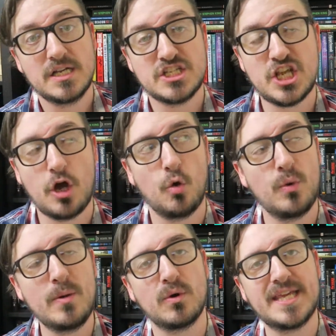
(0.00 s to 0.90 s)
So
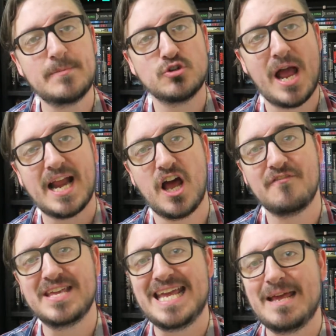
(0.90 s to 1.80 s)
we will keep track
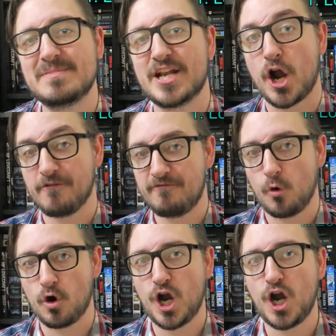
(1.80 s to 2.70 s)
of the games that are
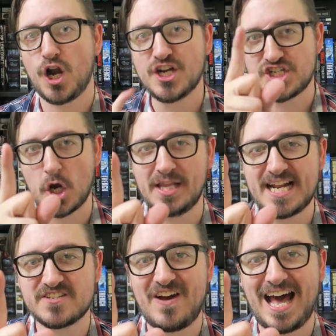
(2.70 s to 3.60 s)
for her, because she only
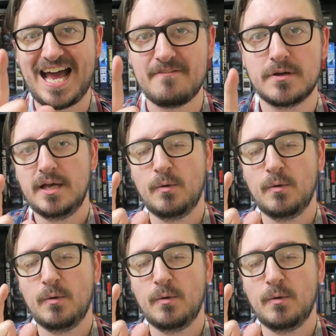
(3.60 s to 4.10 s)
gets 5.